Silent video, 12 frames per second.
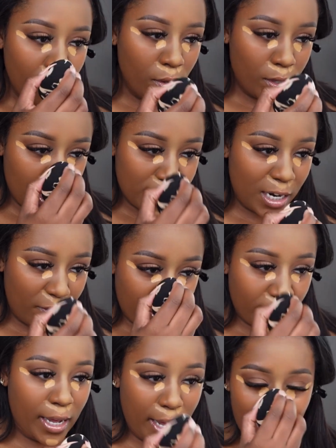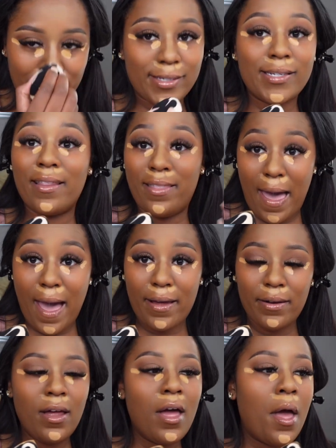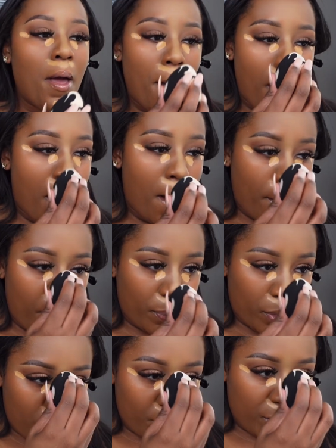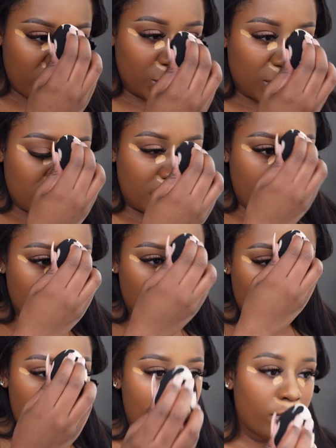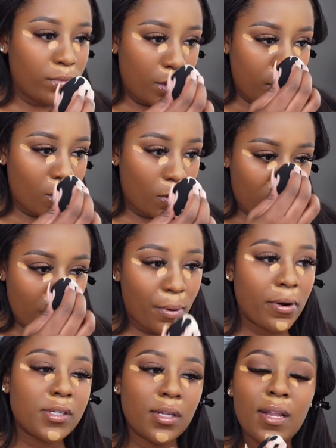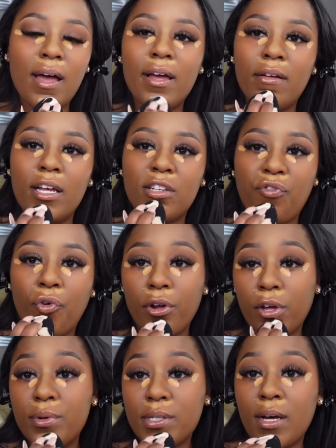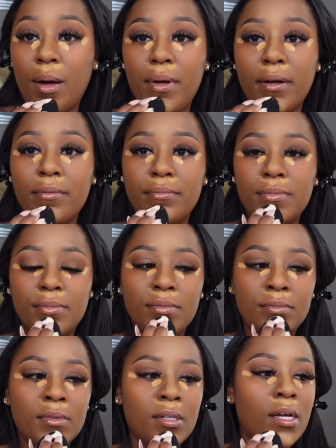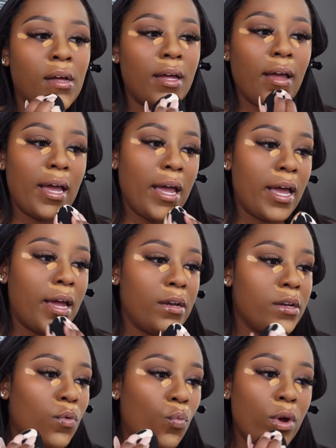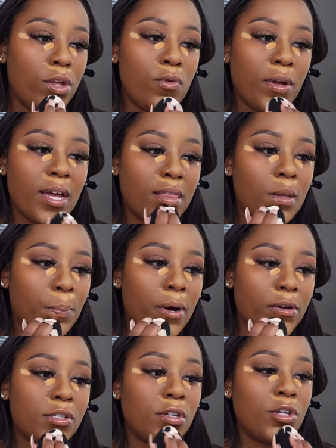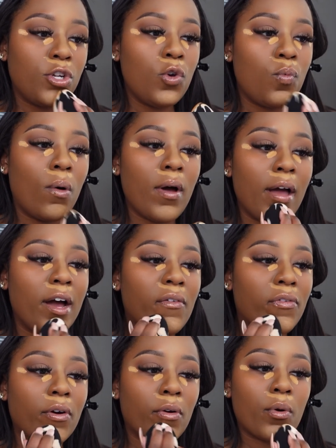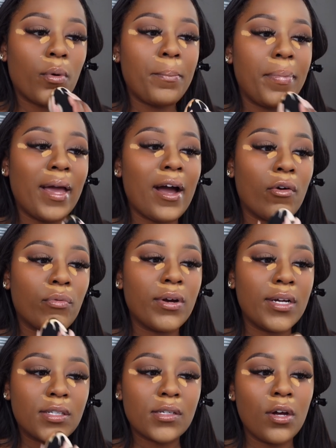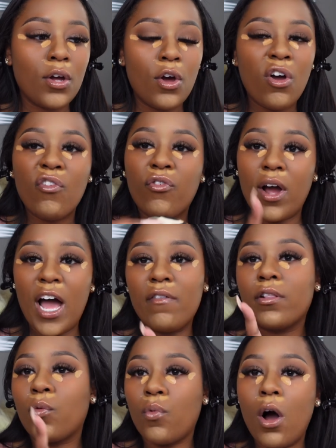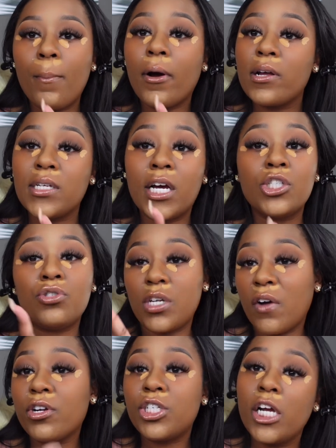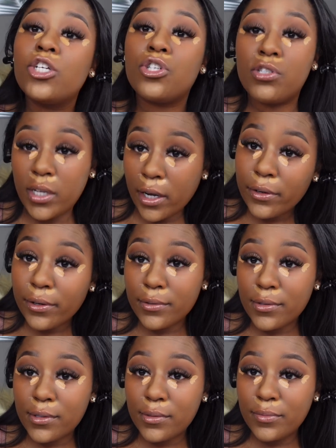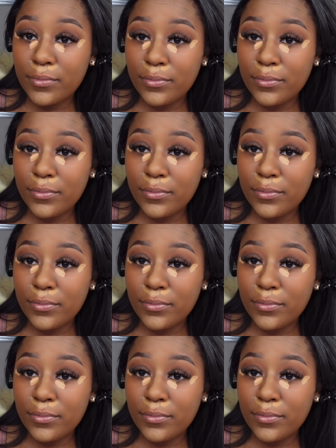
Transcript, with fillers: Let's not even get into that. Um, but just stand your ground. Know that the person that is for you is coming. And when you get the person, you won't ever be at risk for having the wrong person, because you never changed your standards.